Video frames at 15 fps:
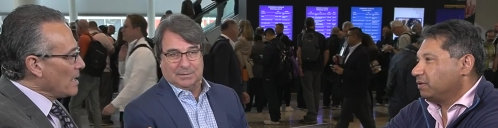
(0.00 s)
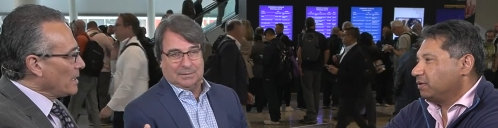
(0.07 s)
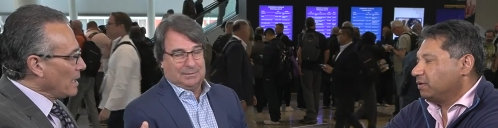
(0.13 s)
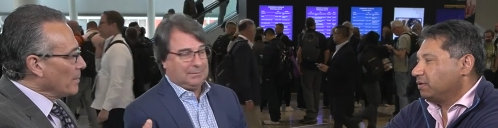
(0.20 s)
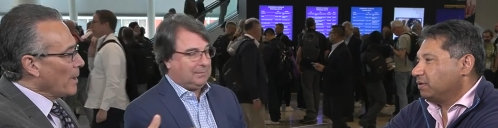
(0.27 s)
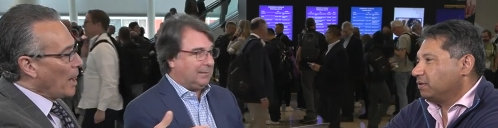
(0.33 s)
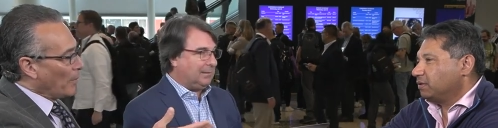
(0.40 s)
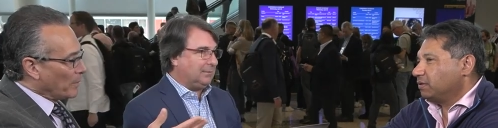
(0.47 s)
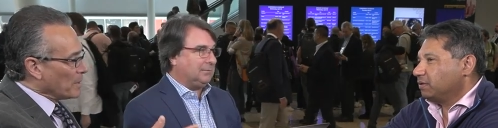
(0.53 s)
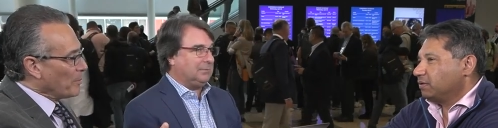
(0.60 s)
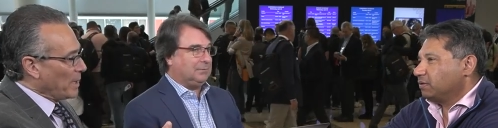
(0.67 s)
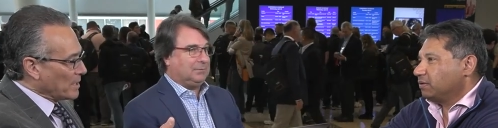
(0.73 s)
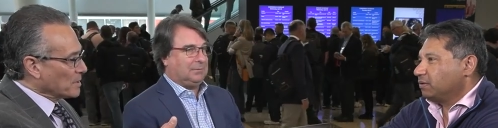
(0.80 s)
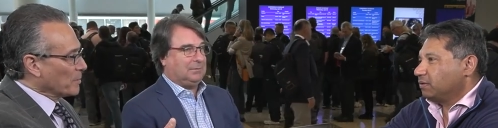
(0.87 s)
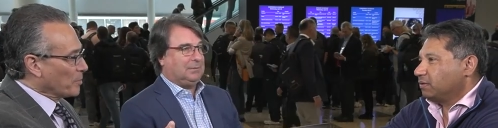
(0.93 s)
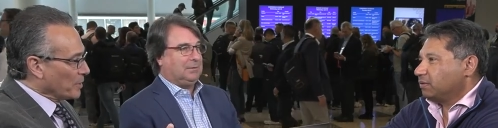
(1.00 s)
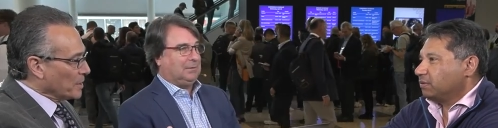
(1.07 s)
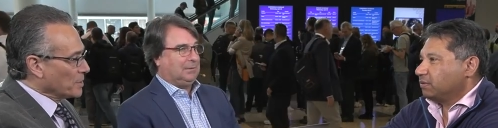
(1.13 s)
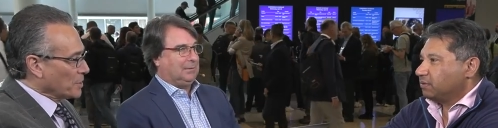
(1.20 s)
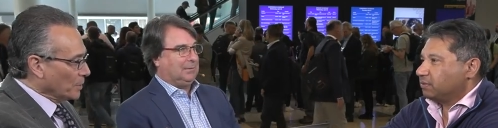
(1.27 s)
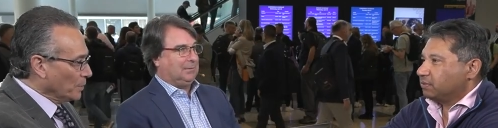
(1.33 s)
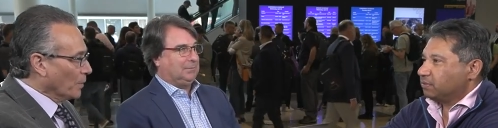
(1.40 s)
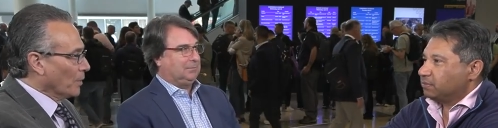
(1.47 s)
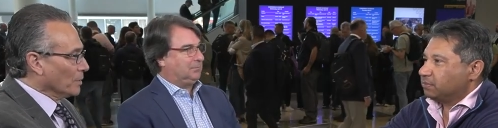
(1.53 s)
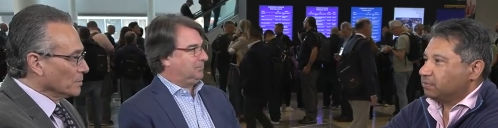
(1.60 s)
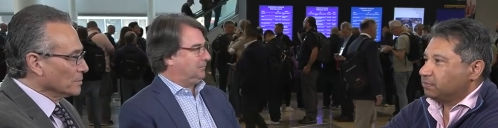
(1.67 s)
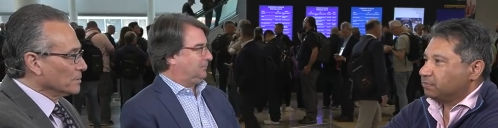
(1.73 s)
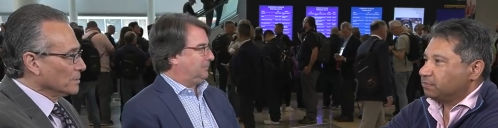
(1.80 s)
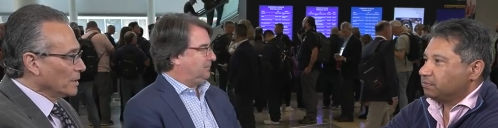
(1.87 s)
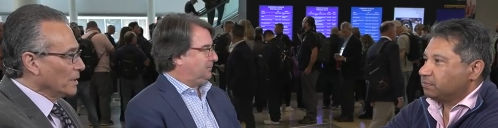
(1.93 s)
Speaker 1: I mean, come out with a best of breed tool,
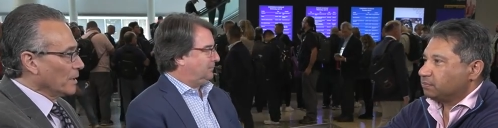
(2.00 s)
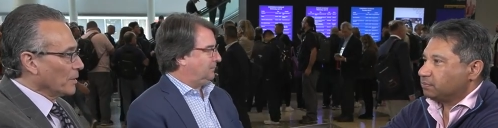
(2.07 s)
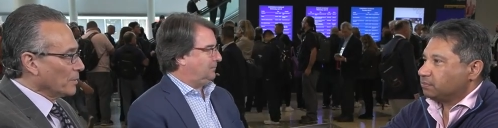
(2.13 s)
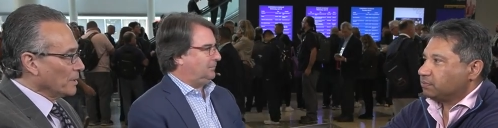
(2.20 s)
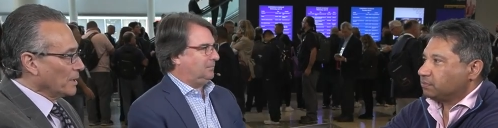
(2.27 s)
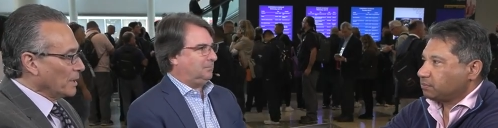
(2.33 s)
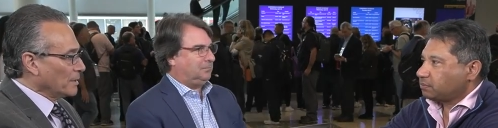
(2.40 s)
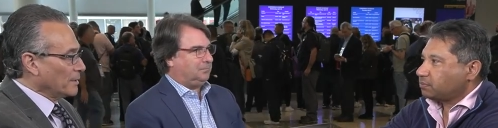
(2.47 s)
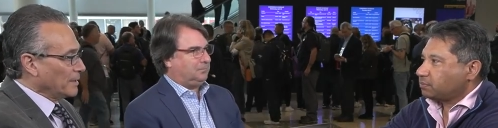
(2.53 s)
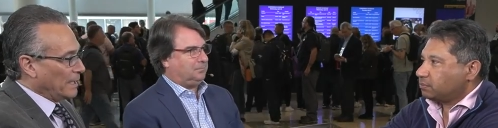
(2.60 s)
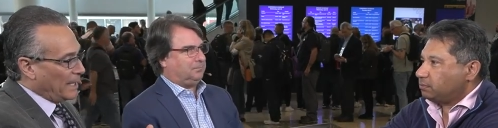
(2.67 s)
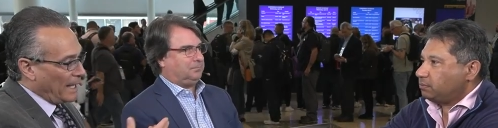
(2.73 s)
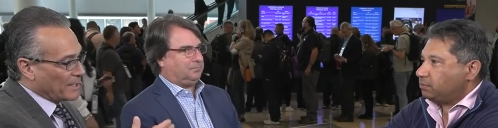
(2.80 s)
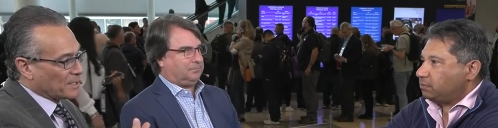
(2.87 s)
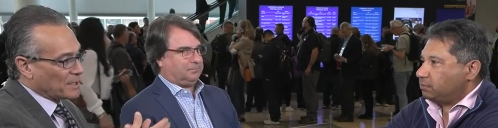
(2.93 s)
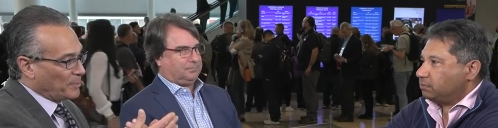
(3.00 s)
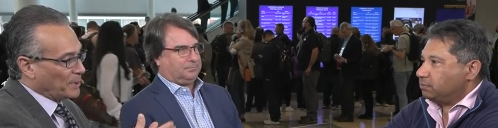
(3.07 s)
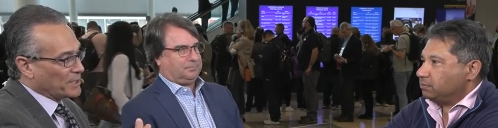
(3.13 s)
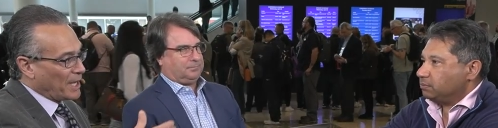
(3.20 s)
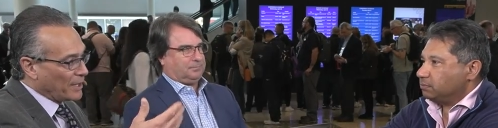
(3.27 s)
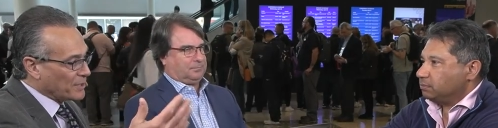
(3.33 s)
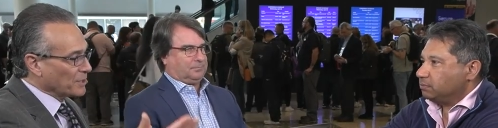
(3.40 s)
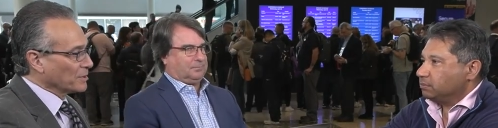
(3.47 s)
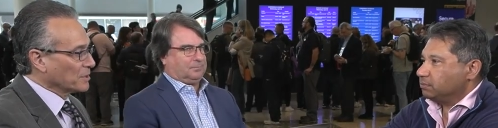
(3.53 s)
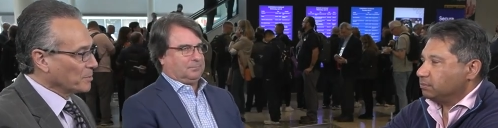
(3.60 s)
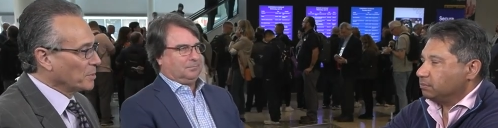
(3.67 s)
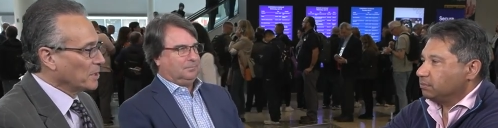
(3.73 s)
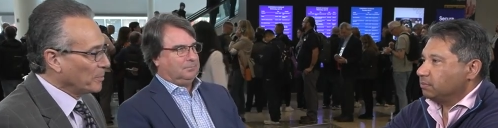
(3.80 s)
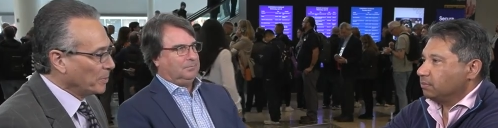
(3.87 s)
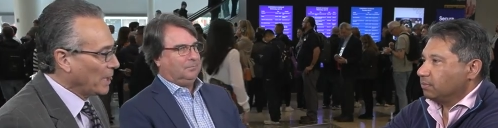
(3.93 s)
you know, that that has the potential
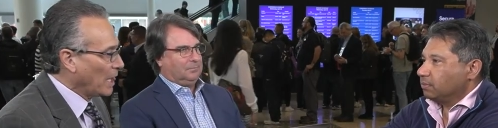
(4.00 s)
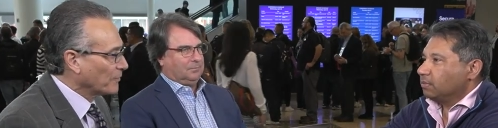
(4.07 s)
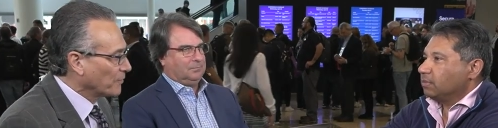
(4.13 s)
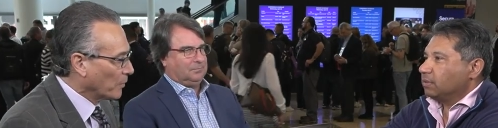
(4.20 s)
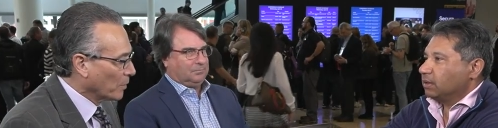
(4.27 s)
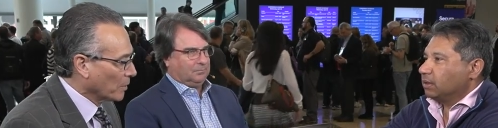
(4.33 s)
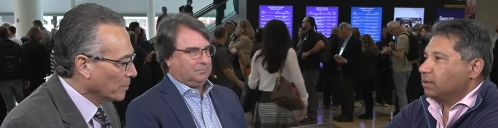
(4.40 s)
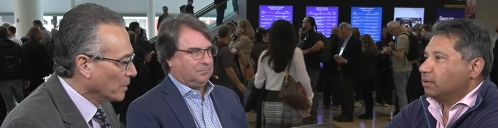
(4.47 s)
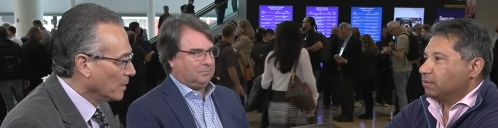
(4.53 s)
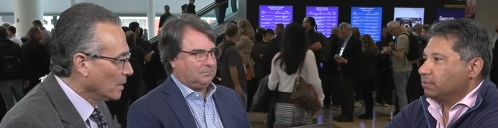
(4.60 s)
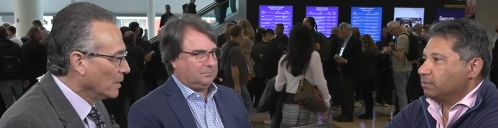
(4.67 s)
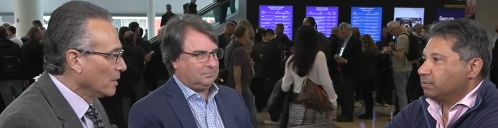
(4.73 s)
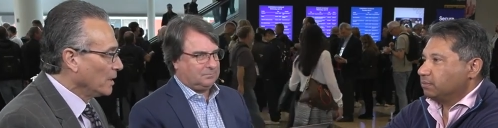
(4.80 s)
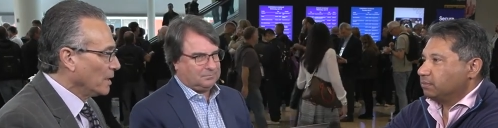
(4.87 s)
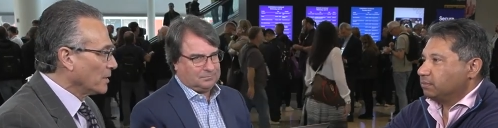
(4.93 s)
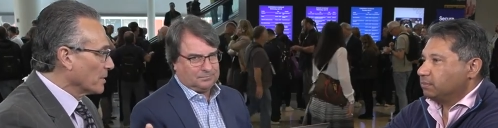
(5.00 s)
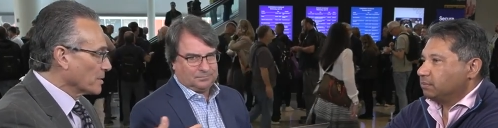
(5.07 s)
to be a platform, and